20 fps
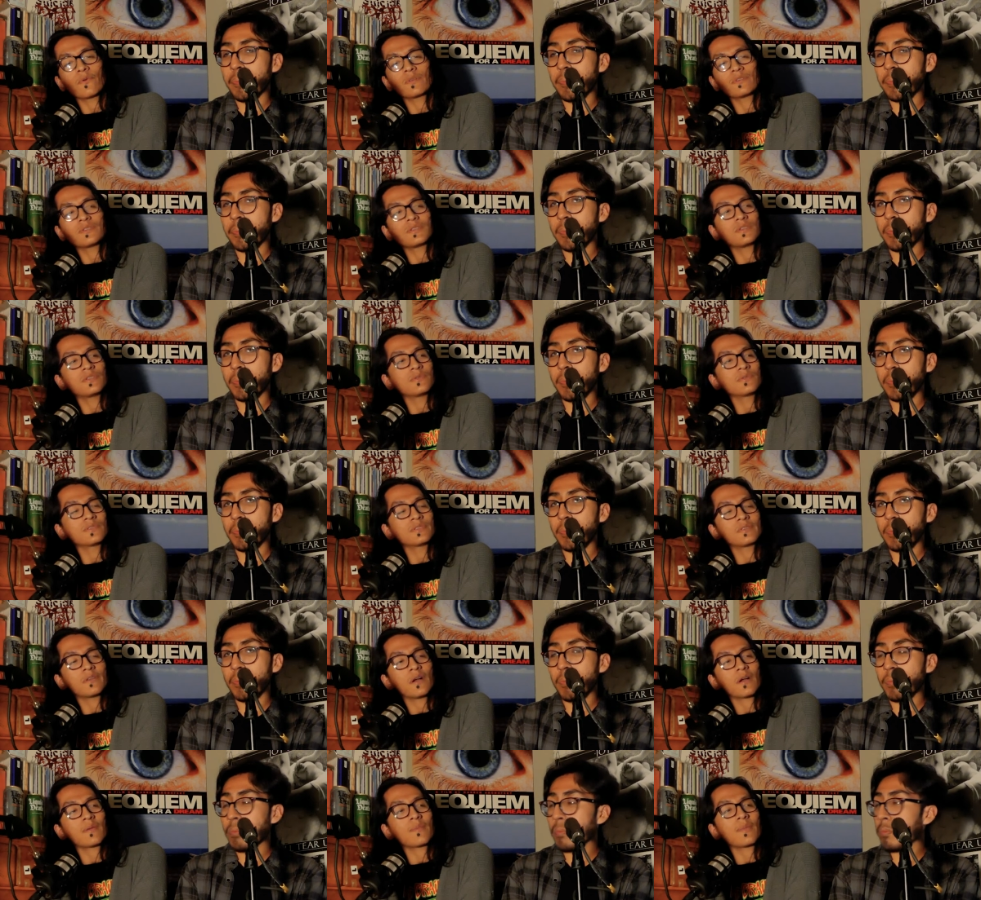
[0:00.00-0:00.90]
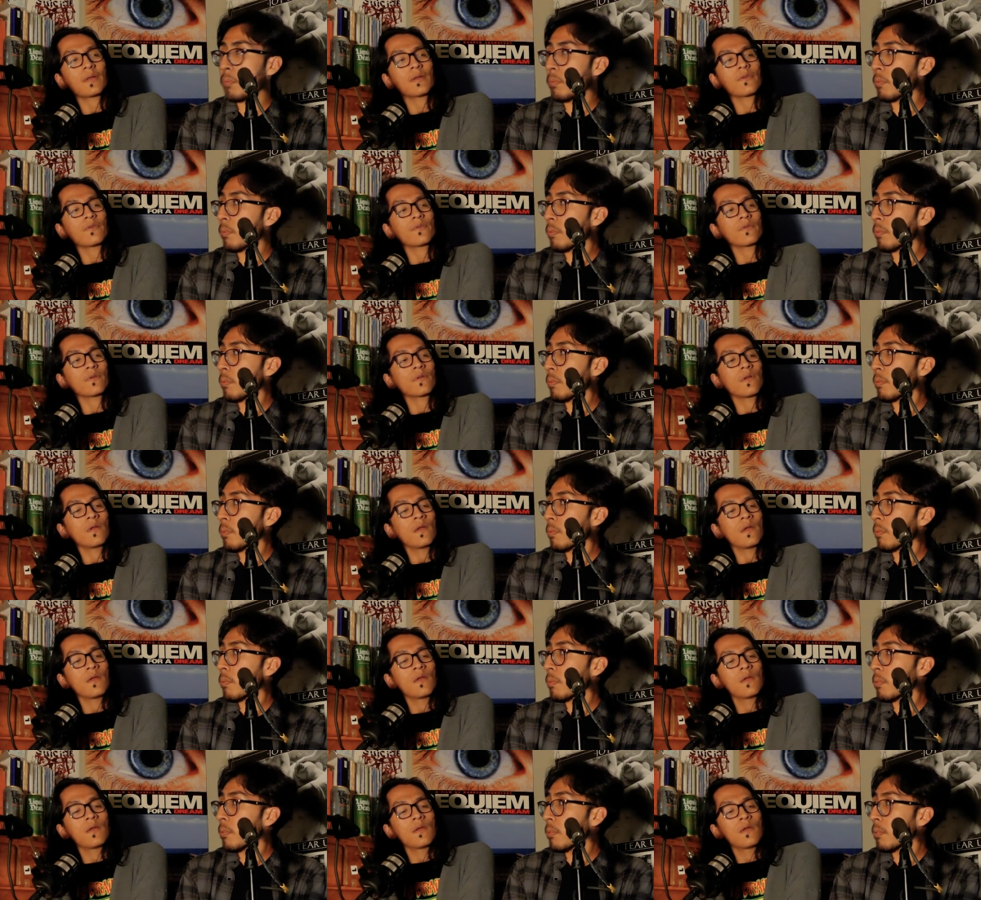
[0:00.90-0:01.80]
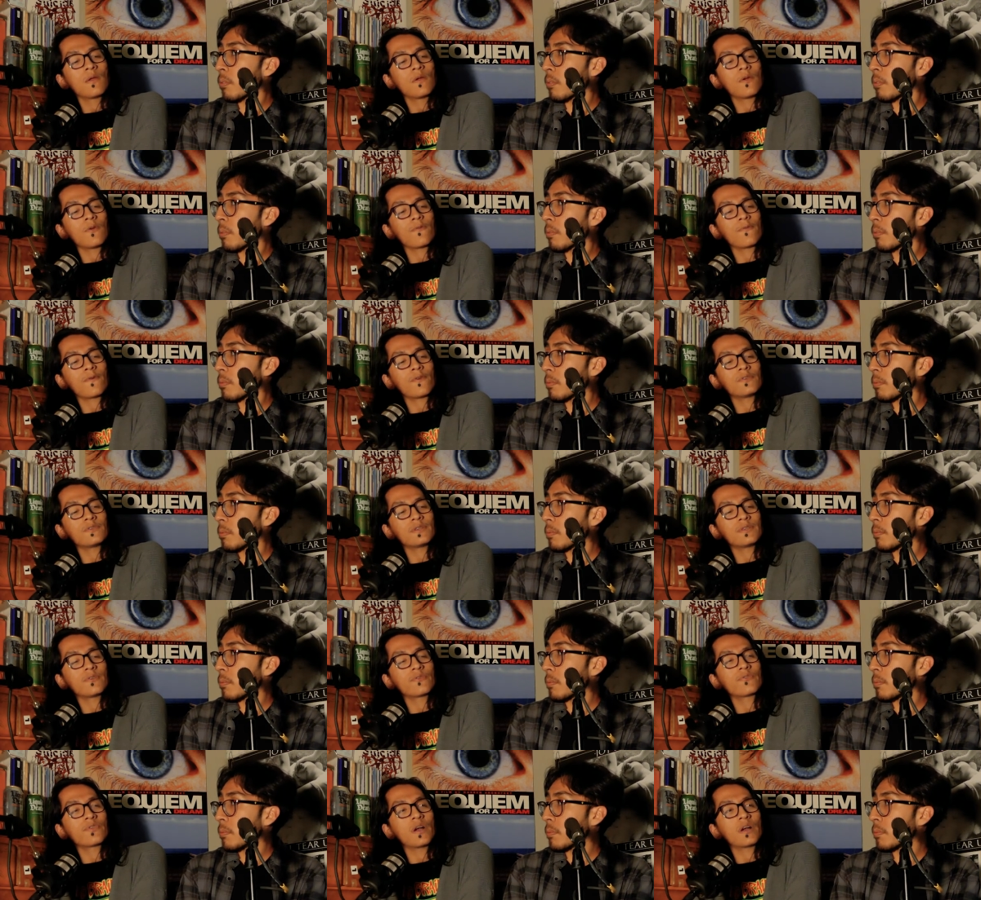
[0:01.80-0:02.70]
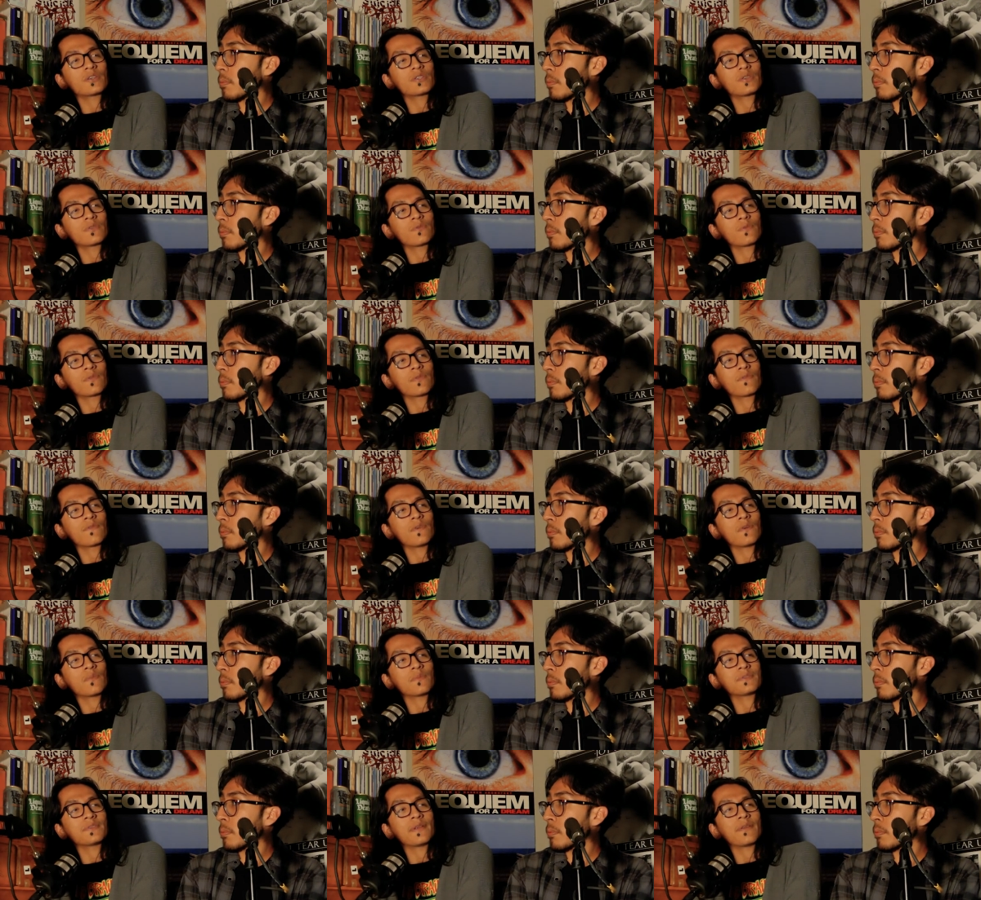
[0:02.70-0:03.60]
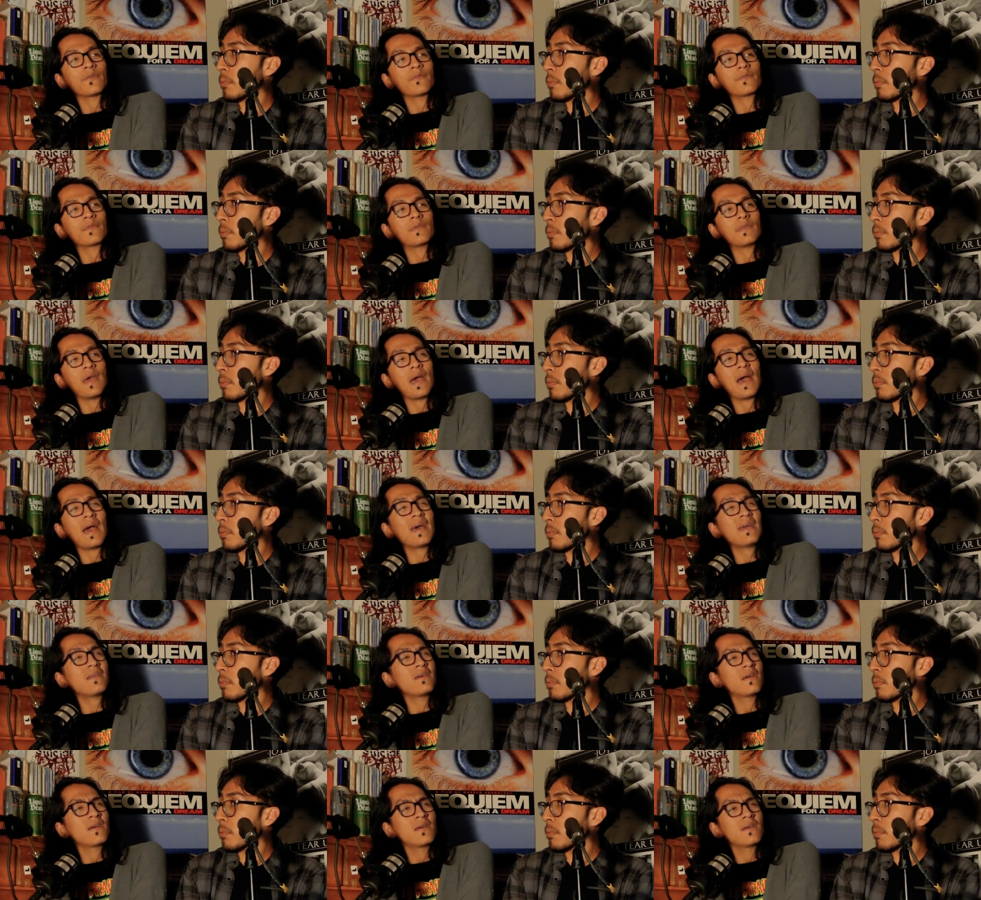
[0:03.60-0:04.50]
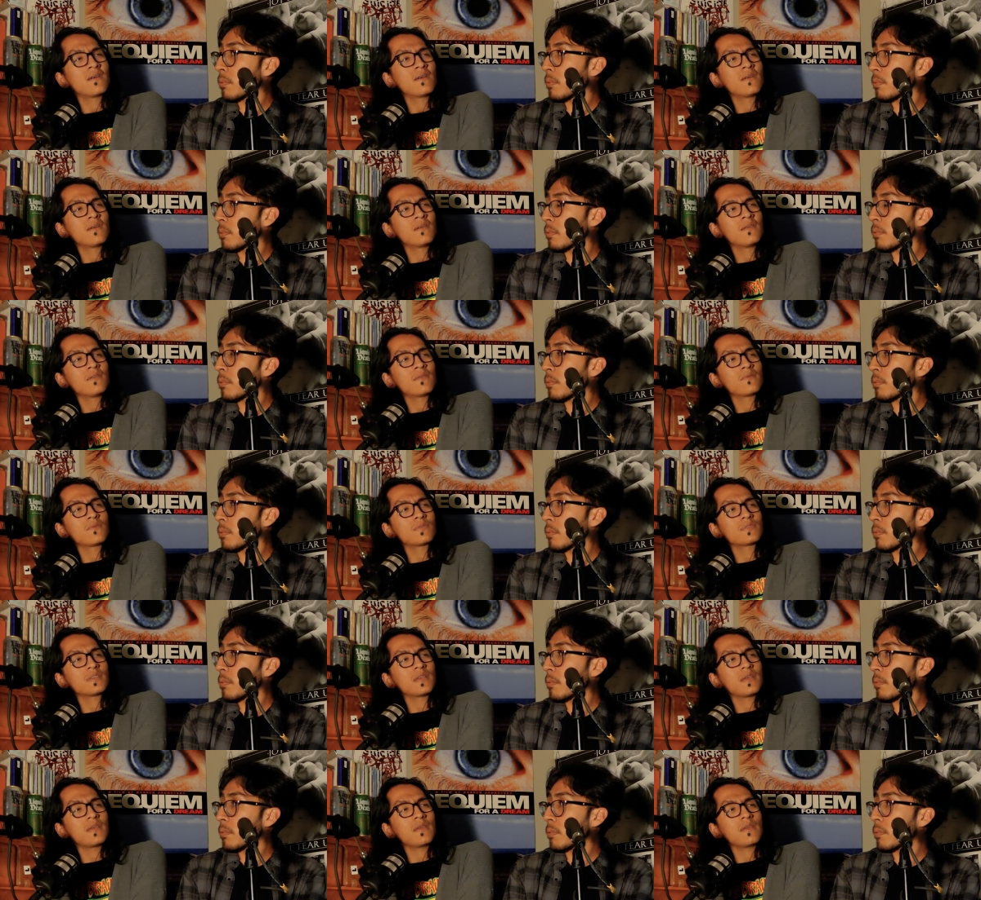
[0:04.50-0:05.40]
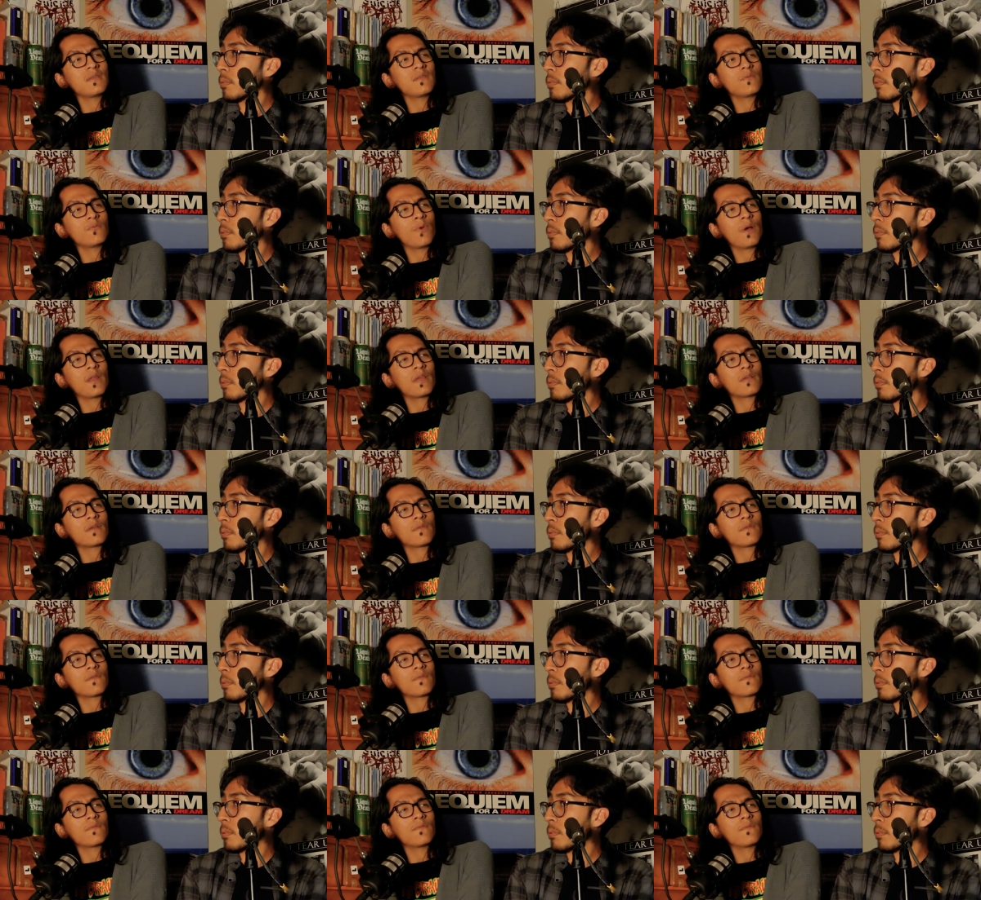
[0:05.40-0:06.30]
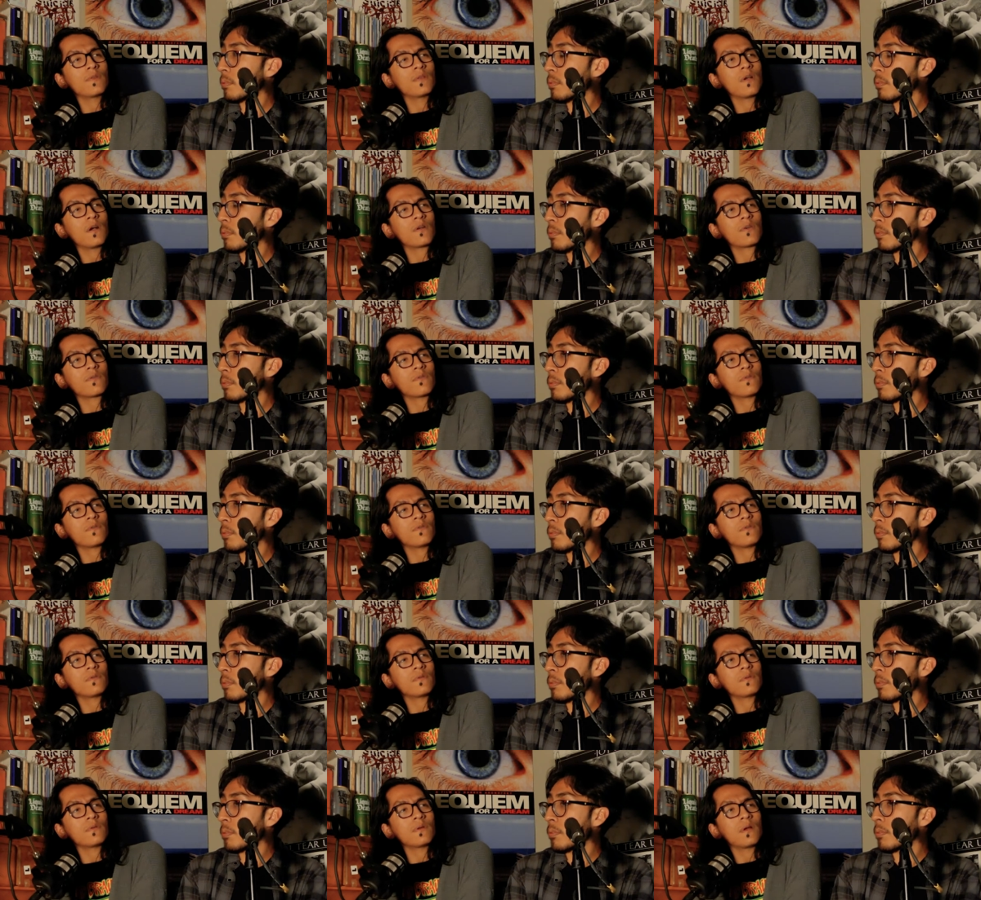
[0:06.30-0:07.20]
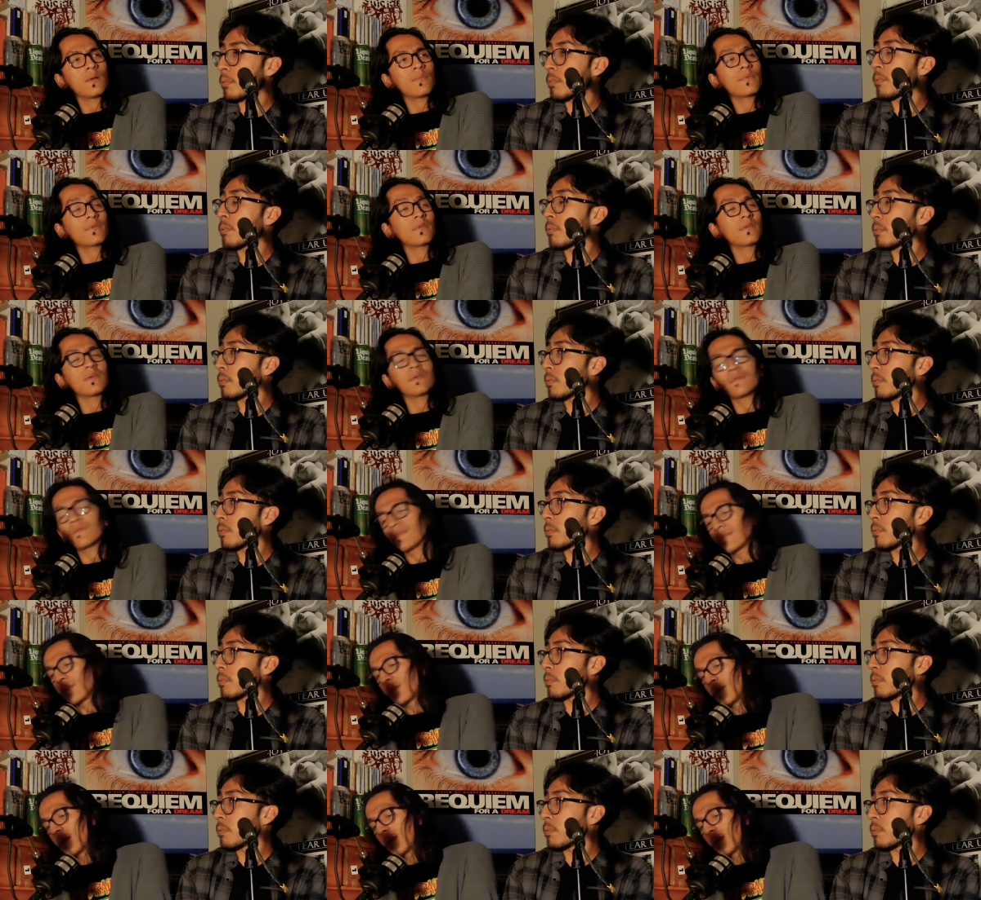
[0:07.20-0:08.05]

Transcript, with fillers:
Speaker 1: when she was talking about her her first introduction with film was that her dad was a wedding videographer, I believe.